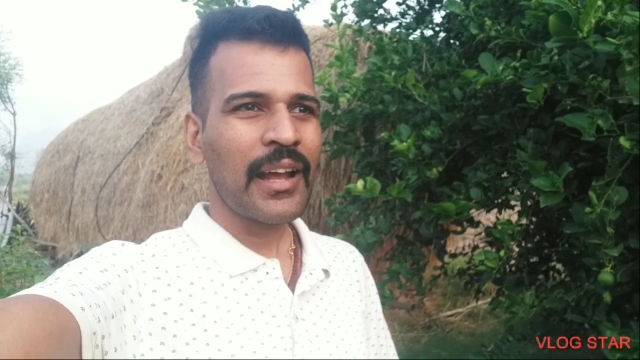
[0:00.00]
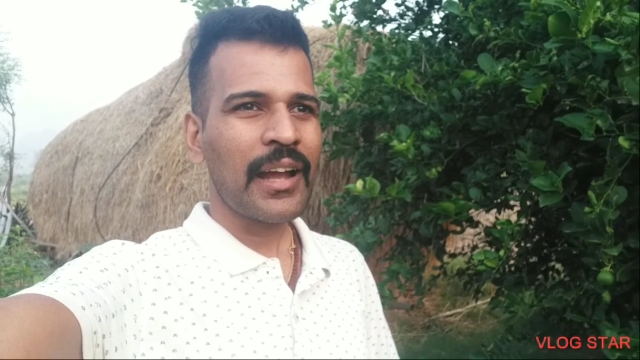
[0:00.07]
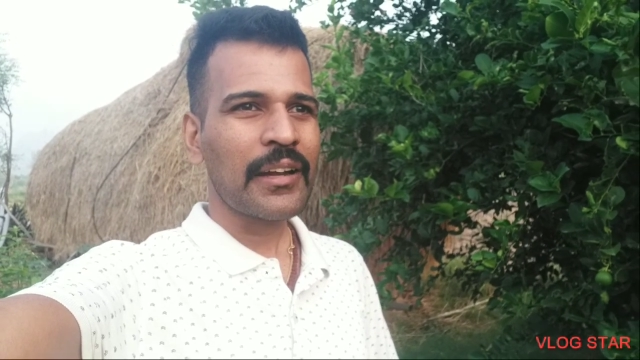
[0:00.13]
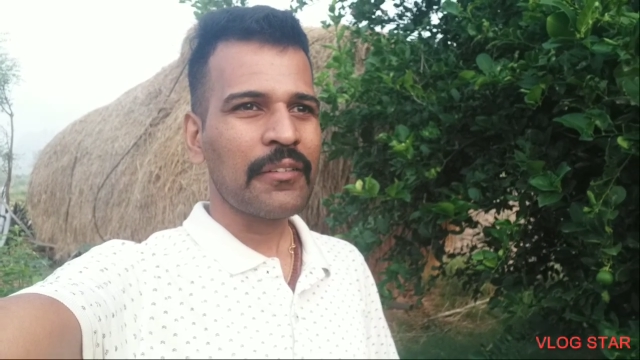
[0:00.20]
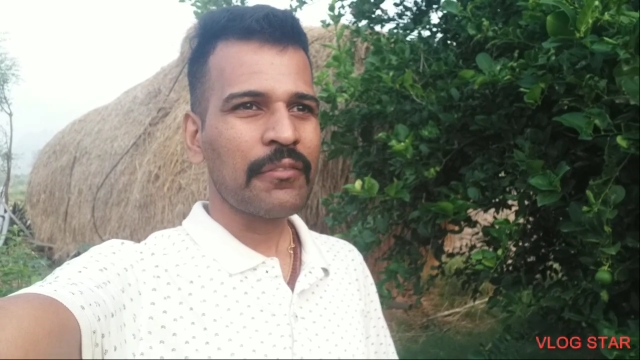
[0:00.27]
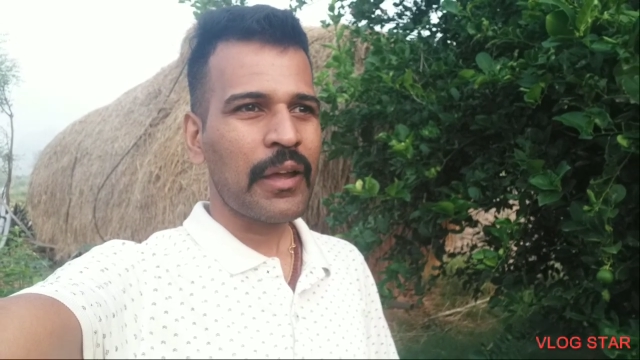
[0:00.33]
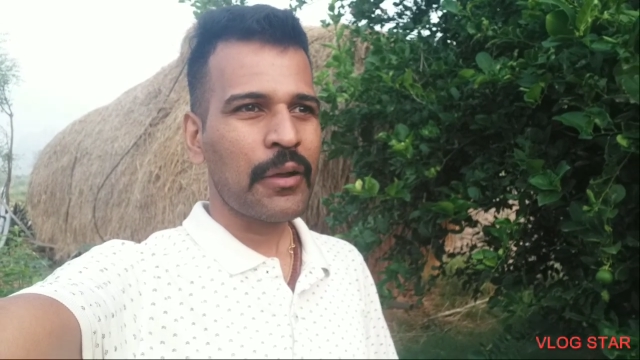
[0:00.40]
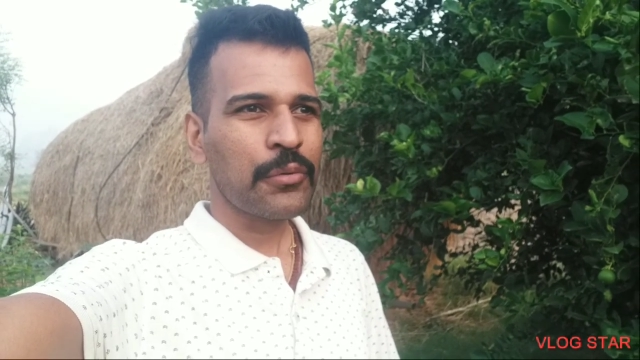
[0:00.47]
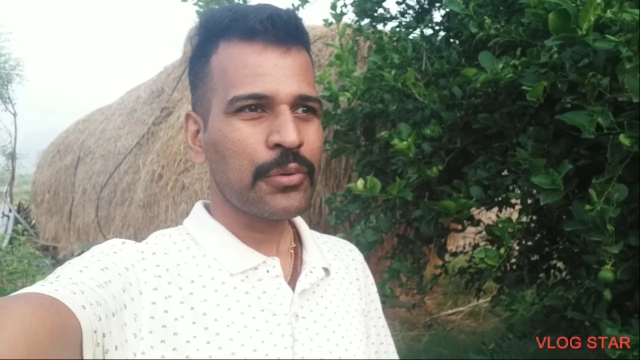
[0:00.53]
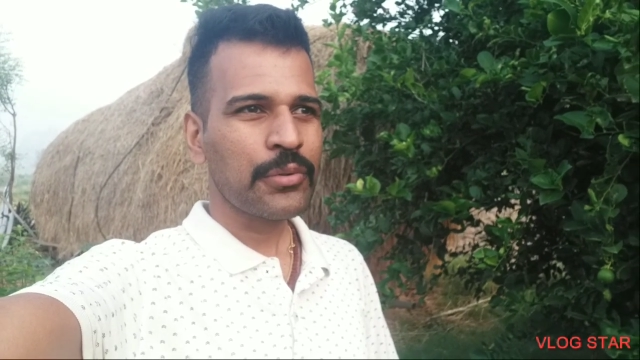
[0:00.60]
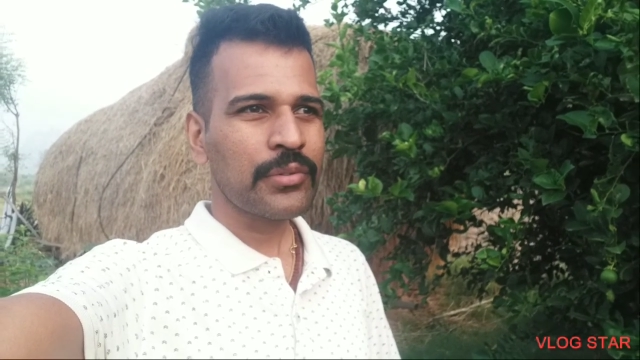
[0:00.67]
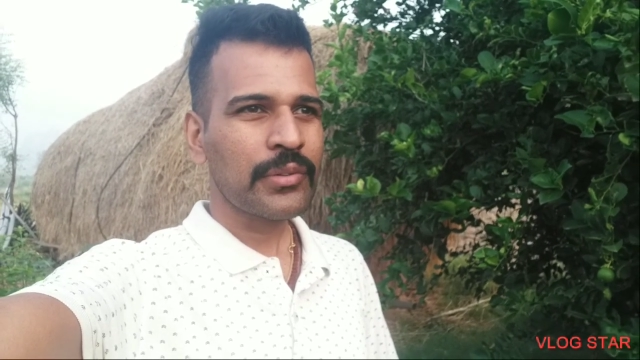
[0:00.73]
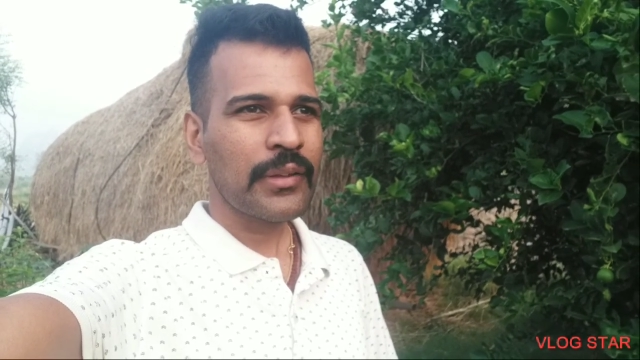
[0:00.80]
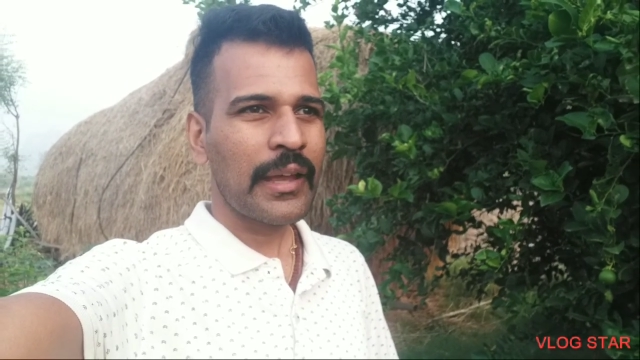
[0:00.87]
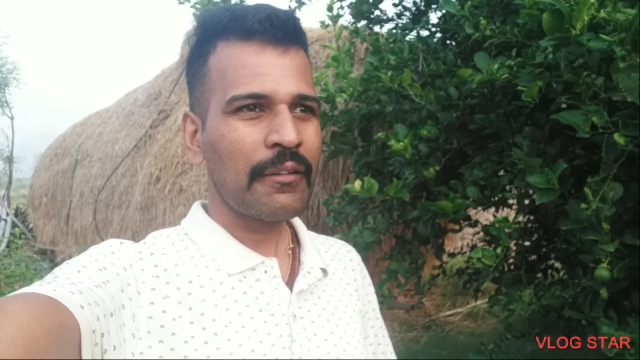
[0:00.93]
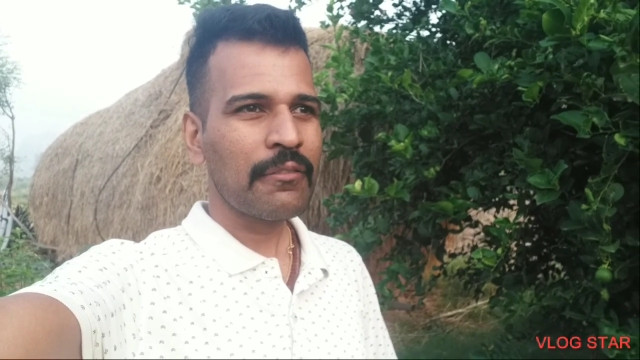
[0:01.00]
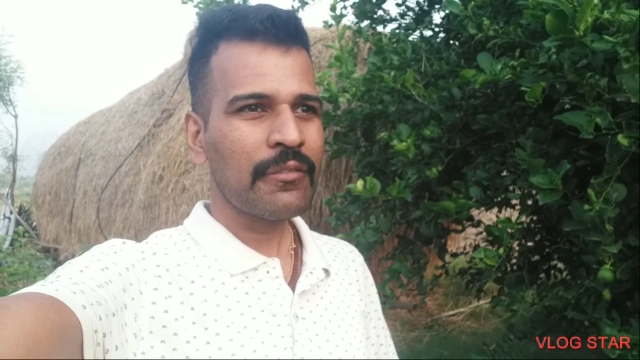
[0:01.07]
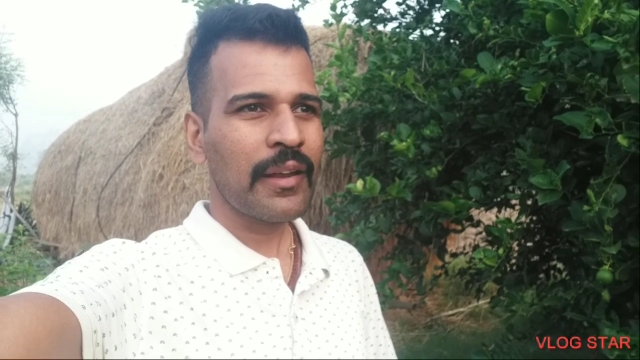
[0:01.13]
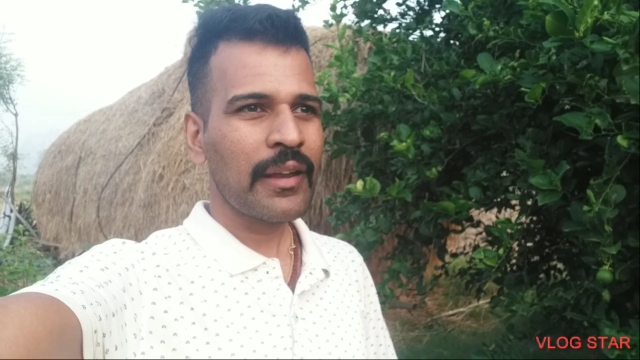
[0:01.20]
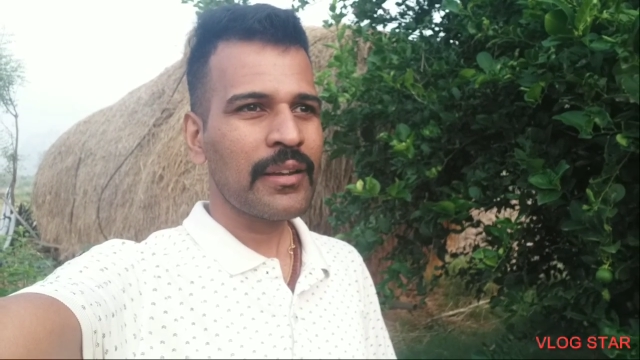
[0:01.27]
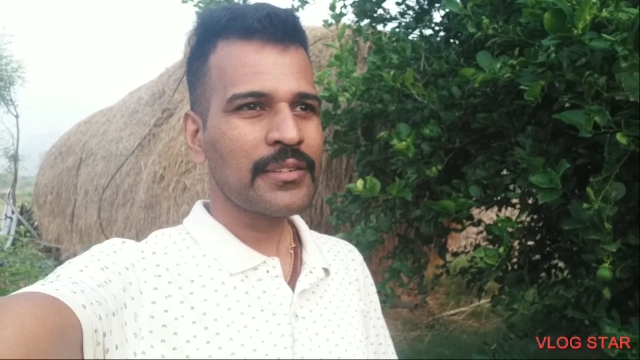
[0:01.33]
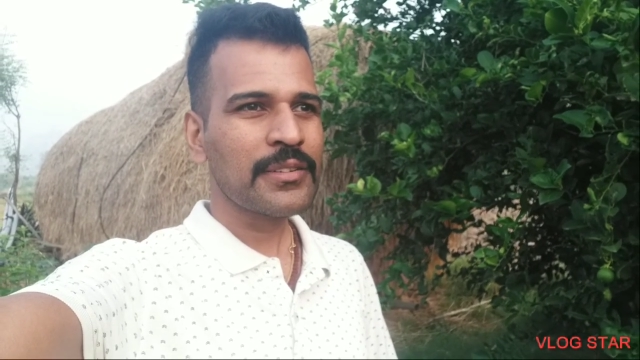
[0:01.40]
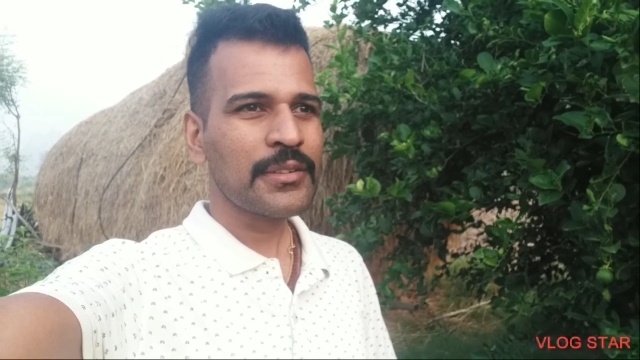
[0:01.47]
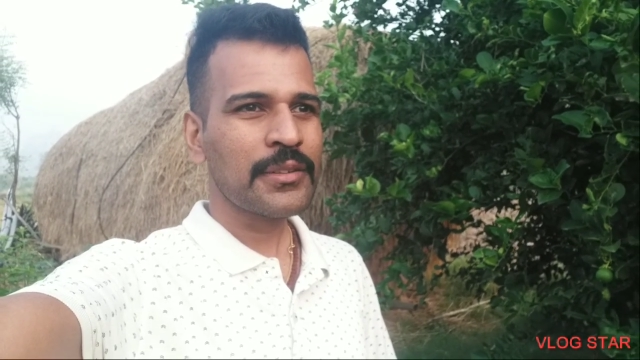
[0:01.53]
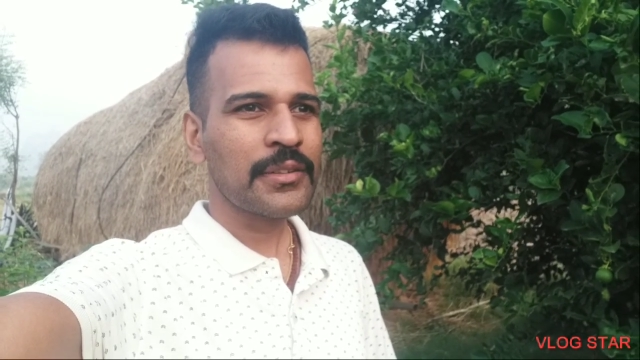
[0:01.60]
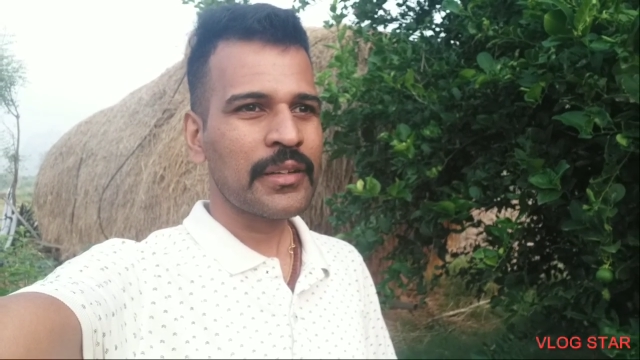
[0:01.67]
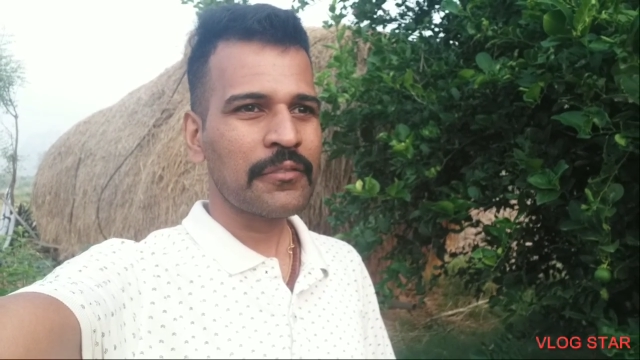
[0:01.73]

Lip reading: and we have to save nature,